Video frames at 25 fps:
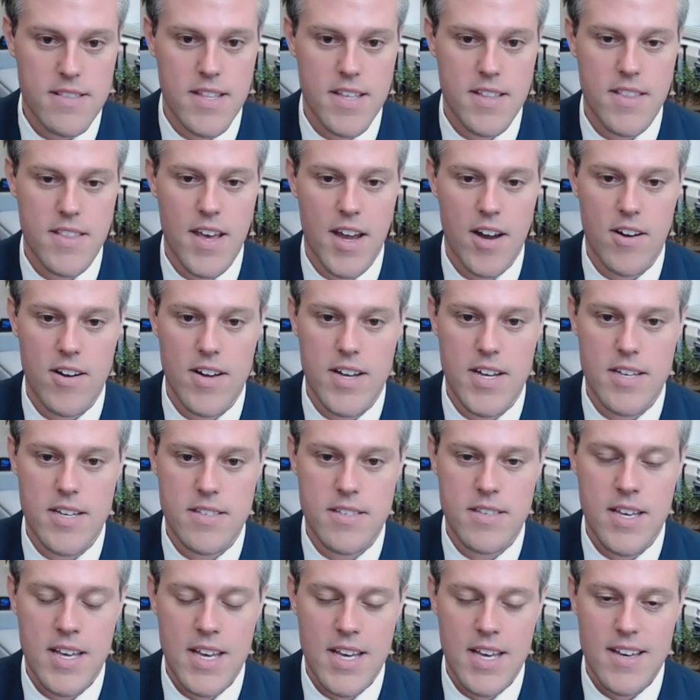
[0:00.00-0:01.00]
that there
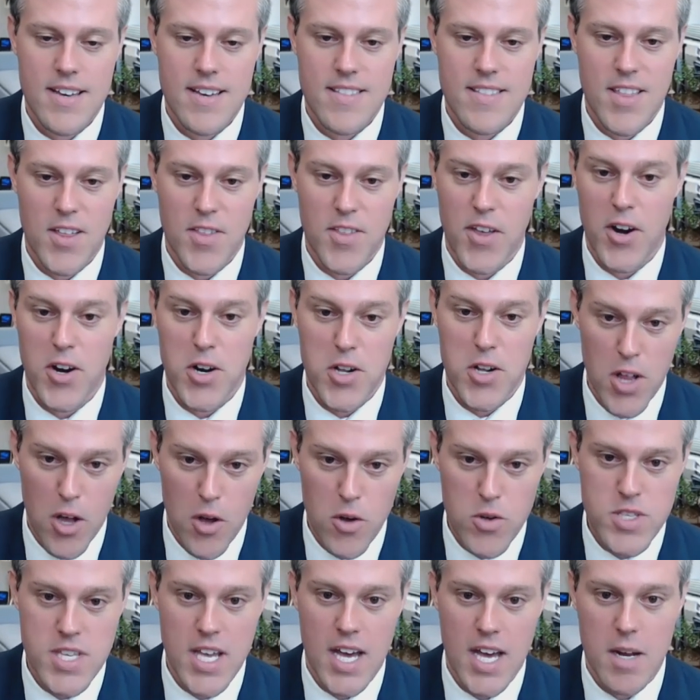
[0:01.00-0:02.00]
is that they're
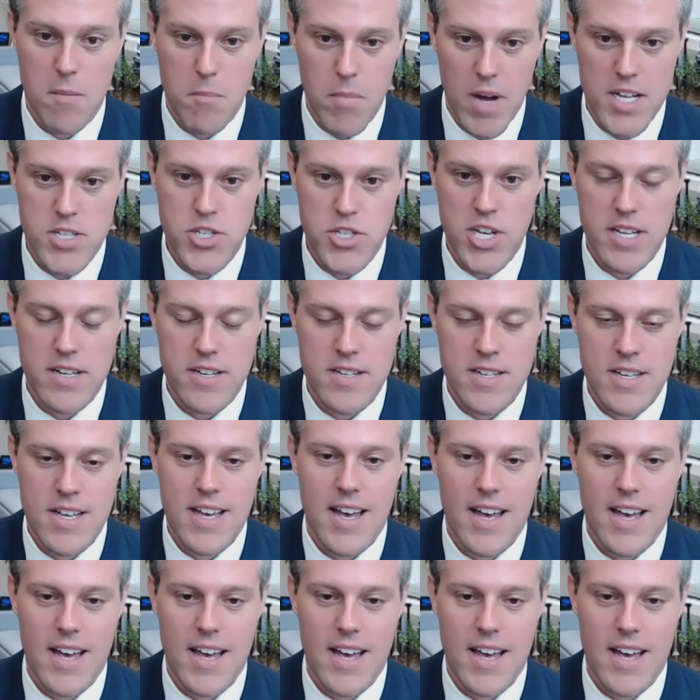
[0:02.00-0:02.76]
close on a budget.